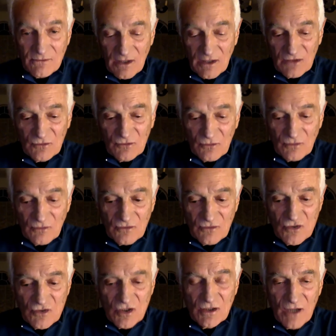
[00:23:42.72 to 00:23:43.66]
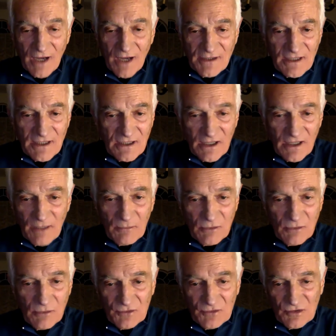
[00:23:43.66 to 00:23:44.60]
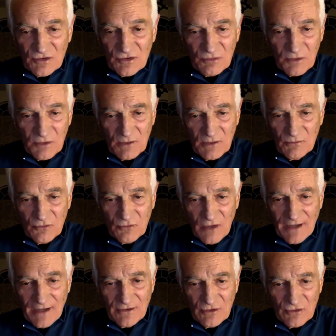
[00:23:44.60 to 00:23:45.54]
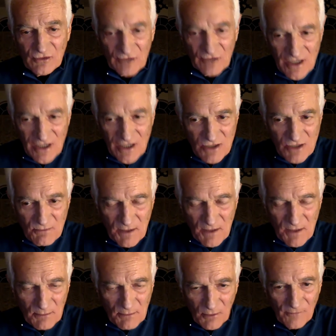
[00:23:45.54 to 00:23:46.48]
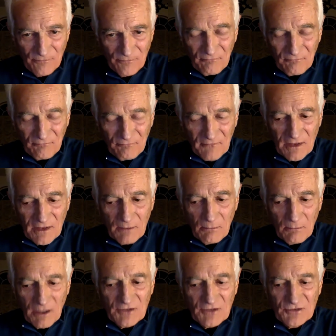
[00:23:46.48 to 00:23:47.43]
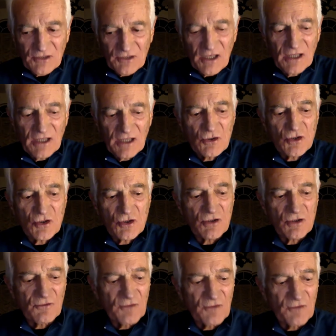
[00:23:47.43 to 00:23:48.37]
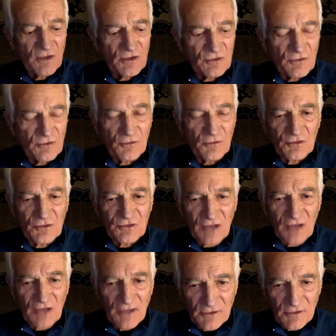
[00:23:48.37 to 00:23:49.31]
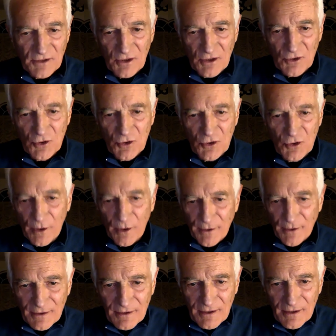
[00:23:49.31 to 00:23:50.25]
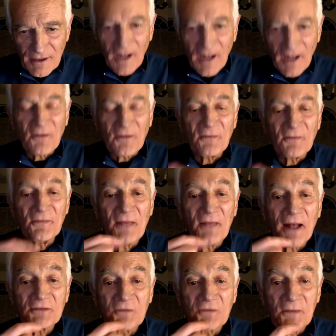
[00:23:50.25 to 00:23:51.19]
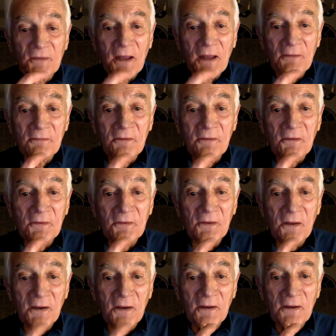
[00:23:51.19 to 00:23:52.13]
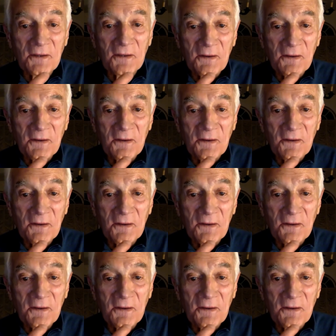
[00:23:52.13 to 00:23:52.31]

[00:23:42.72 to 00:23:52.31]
is Giuliani came closest when he tried to teach people by saying you should feel as if you're stifling a yawn. That's what that feels like.